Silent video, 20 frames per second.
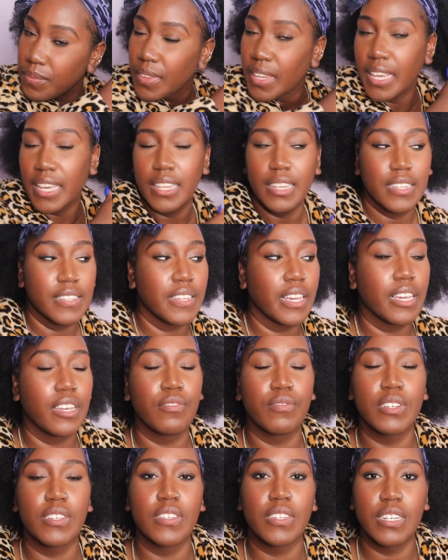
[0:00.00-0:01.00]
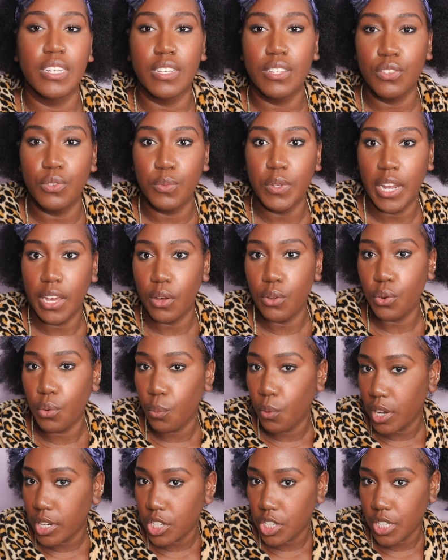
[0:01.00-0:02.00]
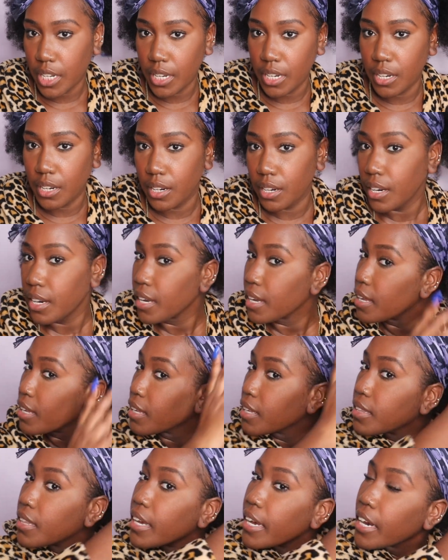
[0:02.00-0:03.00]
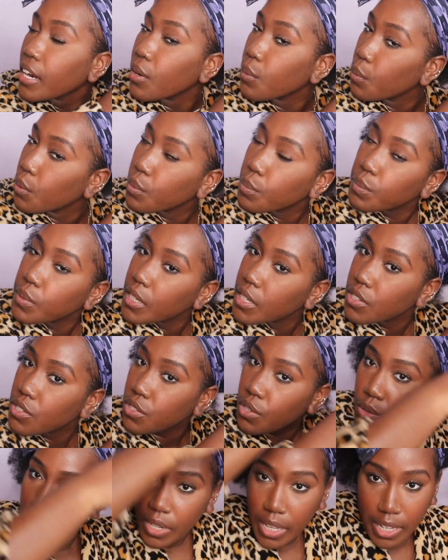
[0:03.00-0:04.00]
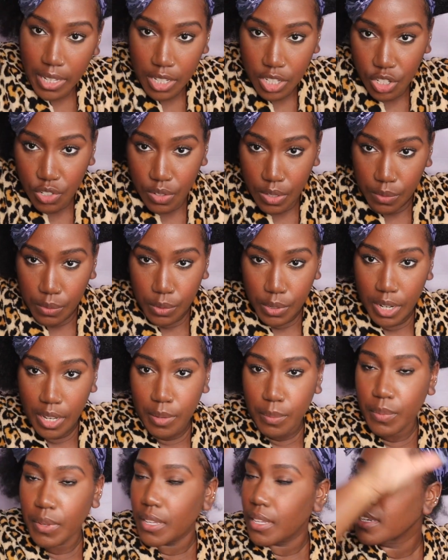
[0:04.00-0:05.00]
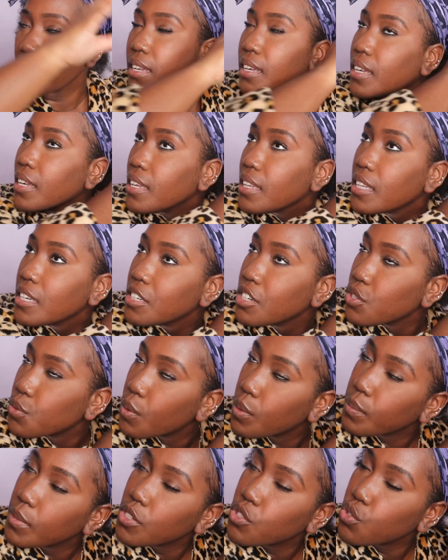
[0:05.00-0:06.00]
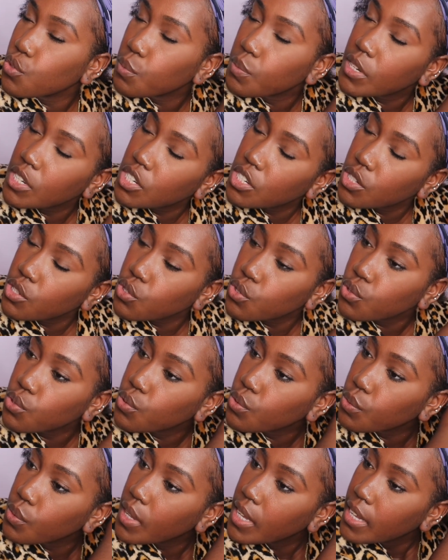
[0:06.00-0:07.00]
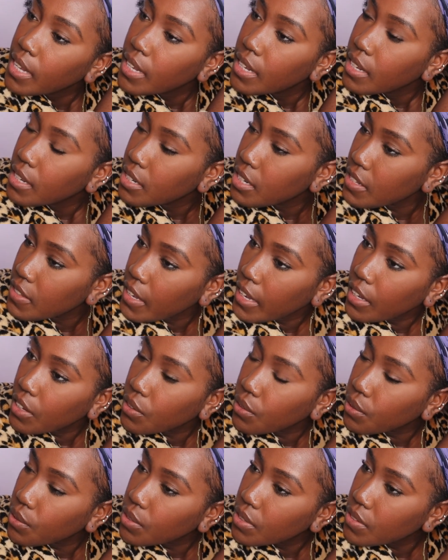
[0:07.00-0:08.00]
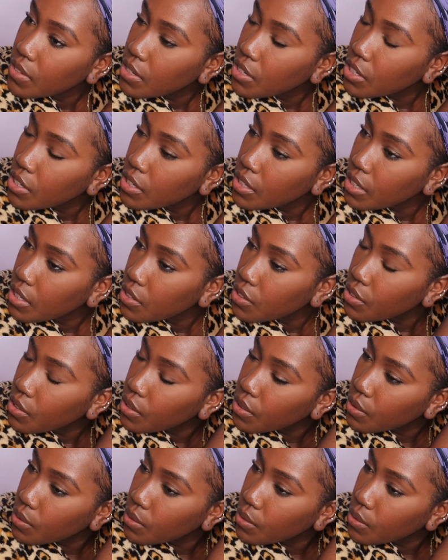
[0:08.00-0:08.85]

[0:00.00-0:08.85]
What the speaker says: And the second reason is when I go to wash the hair won't be so like shriveled up, and there just won't be too much to detangle essentially. So